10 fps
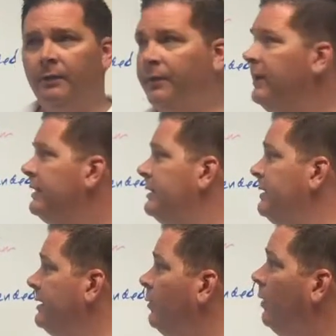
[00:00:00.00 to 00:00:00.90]
This
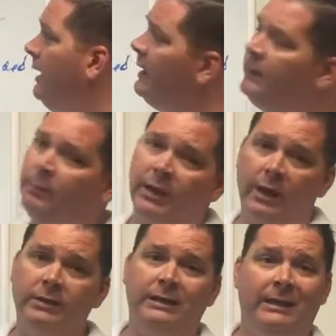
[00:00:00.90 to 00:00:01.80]
is in red
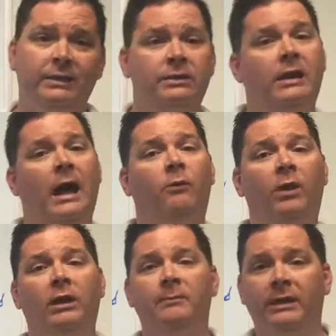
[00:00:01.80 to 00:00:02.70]
because it is not
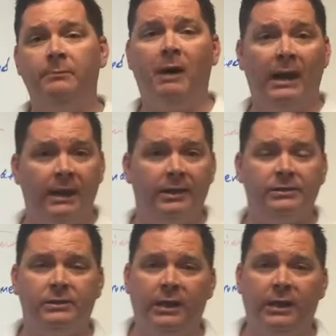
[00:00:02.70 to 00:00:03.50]
recommended by us